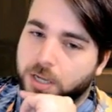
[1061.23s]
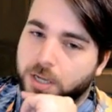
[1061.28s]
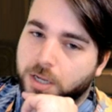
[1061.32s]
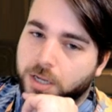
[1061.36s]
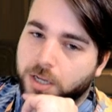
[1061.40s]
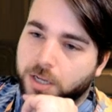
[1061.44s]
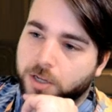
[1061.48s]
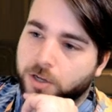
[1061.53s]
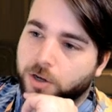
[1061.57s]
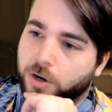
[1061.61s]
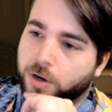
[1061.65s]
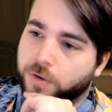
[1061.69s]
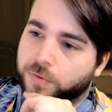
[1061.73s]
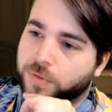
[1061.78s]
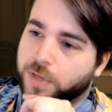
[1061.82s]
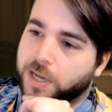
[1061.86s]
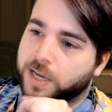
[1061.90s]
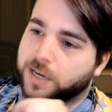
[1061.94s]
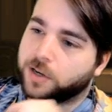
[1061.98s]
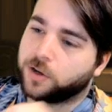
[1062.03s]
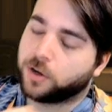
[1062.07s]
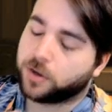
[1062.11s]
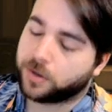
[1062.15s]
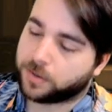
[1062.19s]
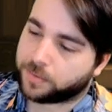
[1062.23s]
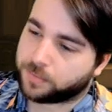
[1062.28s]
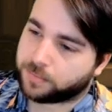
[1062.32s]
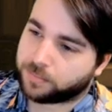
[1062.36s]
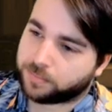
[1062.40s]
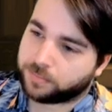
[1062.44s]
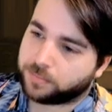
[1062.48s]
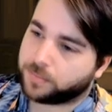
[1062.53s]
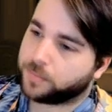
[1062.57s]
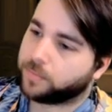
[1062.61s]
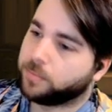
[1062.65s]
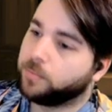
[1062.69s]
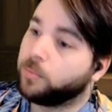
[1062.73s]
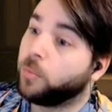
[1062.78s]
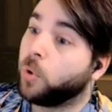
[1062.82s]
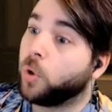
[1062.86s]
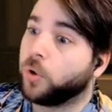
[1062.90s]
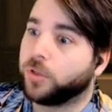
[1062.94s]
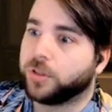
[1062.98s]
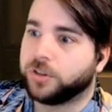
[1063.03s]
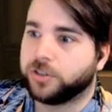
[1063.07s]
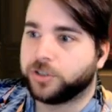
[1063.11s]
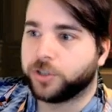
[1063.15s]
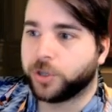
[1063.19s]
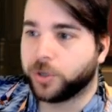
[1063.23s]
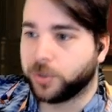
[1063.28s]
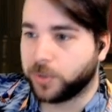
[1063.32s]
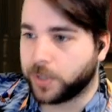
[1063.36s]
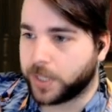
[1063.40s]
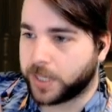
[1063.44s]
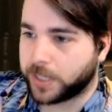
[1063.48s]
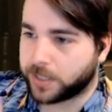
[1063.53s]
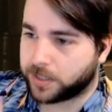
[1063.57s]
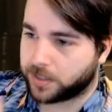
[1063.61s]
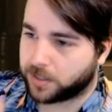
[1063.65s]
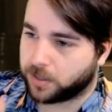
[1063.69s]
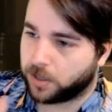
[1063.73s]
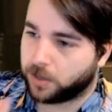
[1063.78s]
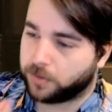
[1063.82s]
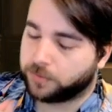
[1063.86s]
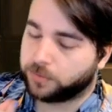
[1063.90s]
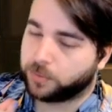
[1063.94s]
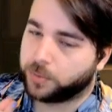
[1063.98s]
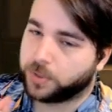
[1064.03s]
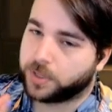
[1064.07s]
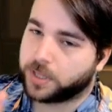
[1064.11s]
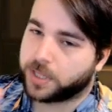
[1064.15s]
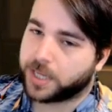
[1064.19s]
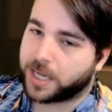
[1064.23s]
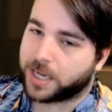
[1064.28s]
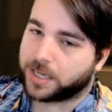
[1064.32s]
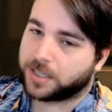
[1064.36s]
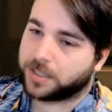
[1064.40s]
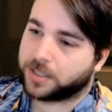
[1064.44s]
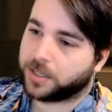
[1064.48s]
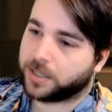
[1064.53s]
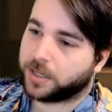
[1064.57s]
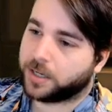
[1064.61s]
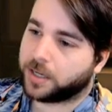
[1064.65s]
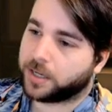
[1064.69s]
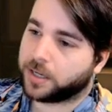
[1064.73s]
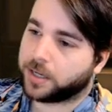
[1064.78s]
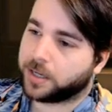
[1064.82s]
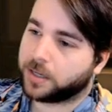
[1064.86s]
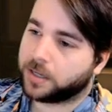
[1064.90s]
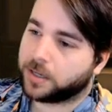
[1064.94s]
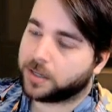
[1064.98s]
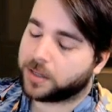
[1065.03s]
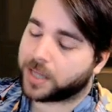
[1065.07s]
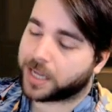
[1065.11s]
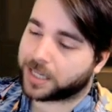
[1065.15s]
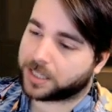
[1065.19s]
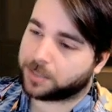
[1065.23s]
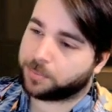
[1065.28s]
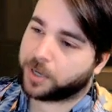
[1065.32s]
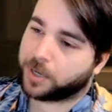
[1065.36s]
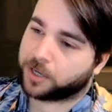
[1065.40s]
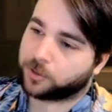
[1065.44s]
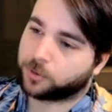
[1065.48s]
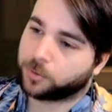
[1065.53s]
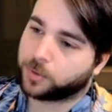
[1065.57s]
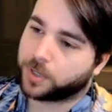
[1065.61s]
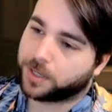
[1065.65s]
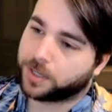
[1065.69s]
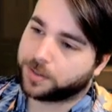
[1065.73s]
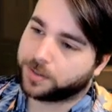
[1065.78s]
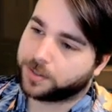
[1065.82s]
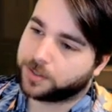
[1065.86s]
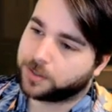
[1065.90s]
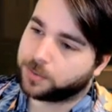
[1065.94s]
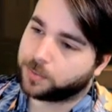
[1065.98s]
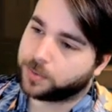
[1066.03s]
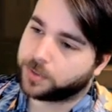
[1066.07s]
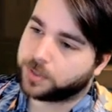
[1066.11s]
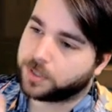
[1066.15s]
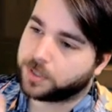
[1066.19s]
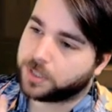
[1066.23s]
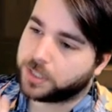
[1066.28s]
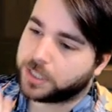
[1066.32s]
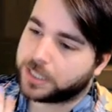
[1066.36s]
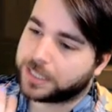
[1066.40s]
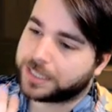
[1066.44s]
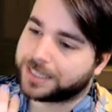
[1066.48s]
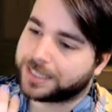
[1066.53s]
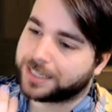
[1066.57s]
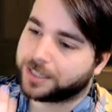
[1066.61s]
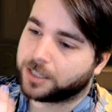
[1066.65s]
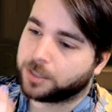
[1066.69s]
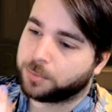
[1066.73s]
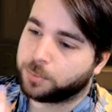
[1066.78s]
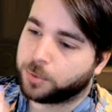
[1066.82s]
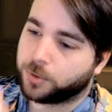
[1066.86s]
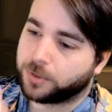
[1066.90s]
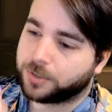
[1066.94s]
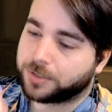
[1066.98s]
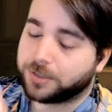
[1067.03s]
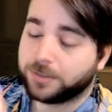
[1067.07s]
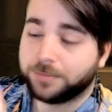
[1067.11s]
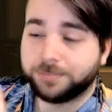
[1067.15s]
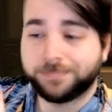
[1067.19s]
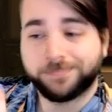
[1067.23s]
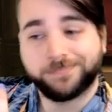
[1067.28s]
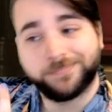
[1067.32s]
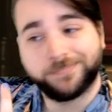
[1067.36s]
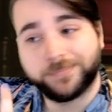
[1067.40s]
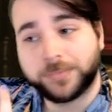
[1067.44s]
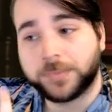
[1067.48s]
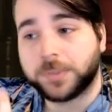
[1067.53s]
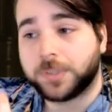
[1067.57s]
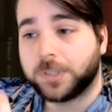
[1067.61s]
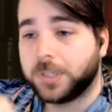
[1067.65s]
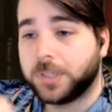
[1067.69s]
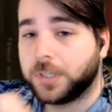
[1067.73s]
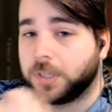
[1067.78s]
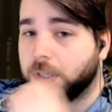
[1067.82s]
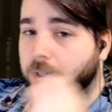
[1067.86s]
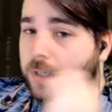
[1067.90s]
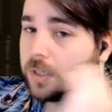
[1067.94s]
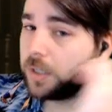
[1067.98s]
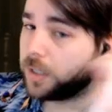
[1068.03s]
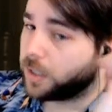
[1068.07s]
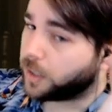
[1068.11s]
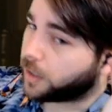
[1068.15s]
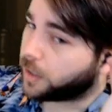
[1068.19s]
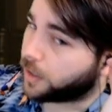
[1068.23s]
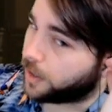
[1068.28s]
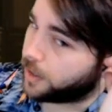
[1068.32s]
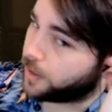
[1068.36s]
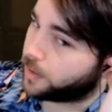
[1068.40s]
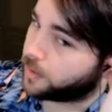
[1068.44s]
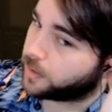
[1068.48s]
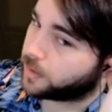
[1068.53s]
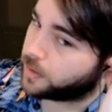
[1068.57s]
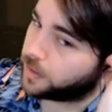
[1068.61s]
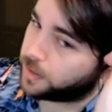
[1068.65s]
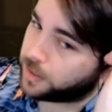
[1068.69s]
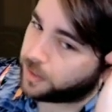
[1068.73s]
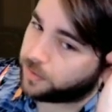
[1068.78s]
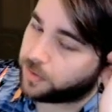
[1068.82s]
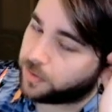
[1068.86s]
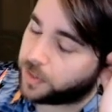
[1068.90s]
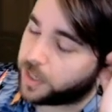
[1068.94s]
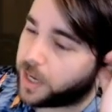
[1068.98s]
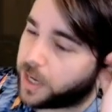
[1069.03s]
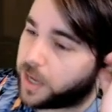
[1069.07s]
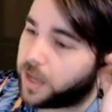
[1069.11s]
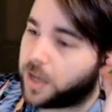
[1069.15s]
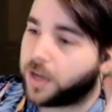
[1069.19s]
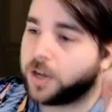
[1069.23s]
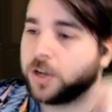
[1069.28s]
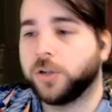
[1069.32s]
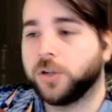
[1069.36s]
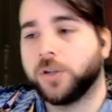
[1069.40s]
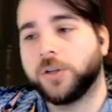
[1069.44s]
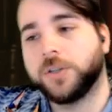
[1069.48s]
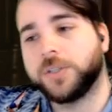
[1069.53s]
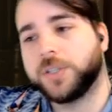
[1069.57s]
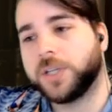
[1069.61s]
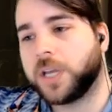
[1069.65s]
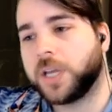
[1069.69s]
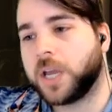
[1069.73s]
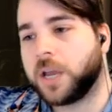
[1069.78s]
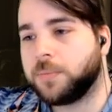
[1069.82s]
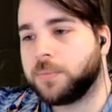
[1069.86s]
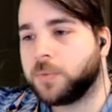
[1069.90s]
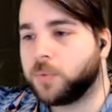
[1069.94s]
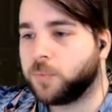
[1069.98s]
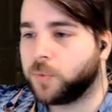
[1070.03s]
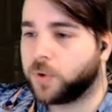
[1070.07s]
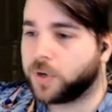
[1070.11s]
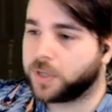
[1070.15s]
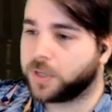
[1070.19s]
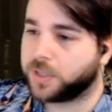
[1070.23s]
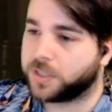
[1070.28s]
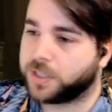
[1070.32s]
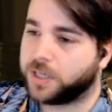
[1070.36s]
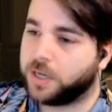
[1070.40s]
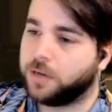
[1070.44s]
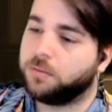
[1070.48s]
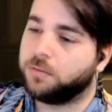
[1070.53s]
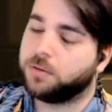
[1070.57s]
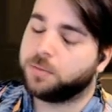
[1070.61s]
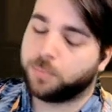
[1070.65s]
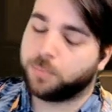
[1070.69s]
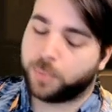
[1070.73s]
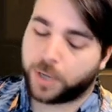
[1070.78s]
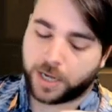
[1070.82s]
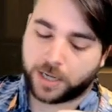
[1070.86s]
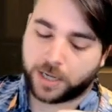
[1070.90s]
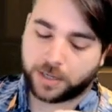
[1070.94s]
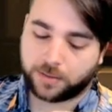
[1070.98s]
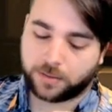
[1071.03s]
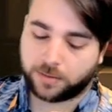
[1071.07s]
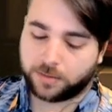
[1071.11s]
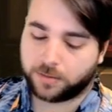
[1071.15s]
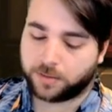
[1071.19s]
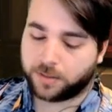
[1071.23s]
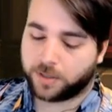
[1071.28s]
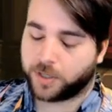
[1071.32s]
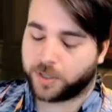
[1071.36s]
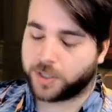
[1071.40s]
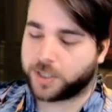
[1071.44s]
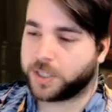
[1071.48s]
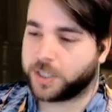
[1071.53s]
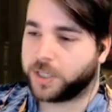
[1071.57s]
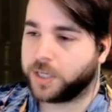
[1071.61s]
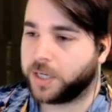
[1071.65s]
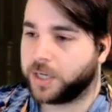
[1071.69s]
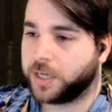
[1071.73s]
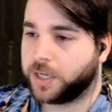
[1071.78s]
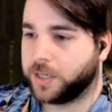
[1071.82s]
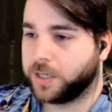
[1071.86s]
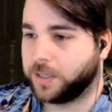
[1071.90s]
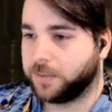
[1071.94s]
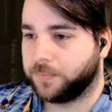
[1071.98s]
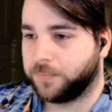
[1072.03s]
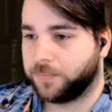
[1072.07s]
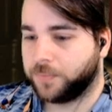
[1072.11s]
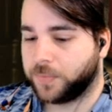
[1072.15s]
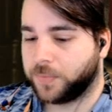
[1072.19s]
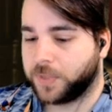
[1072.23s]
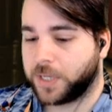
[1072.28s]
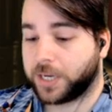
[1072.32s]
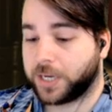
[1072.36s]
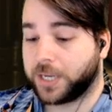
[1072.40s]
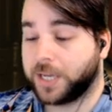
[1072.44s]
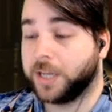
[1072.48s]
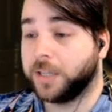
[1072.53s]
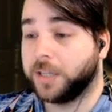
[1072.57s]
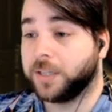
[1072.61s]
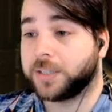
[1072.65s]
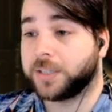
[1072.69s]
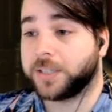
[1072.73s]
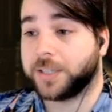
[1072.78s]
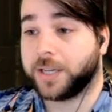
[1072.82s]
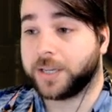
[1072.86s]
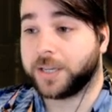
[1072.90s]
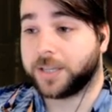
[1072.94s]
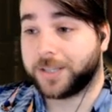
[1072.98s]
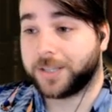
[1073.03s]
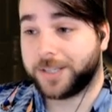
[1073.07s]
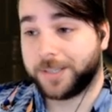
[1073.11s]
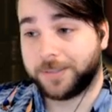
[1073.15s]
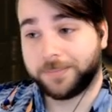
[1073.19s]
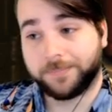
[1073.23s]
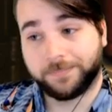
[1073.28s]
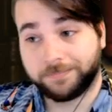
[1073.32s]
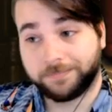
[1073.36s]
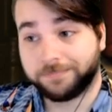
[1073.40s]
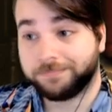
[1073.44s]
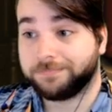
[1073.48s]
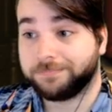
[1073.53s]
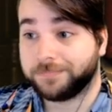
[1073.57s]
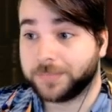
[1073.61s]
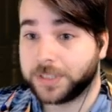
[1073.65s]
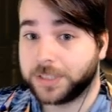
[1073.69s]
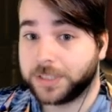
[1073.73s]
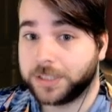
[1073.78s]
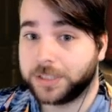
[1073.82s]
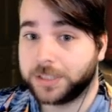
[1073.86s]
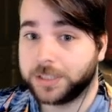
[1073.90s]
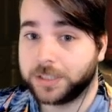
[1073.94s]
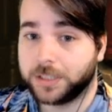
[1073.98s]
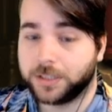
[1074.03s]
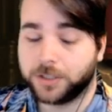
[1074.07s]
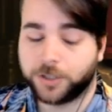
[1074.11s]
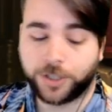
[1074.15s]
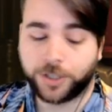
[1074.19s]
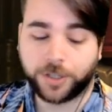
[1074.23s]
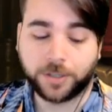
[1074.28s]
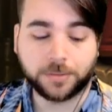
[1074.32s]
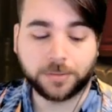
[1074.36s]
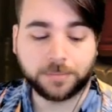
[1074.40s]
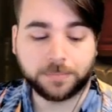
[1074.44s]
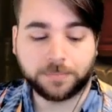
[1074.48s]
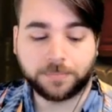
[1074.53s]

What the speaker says: You know, if they had gotten more than 2 hits off with that that Spectral Cutlass with the Deadly Poison. You know, definitely a closer game than what it seemed, but that Keleseth is legit.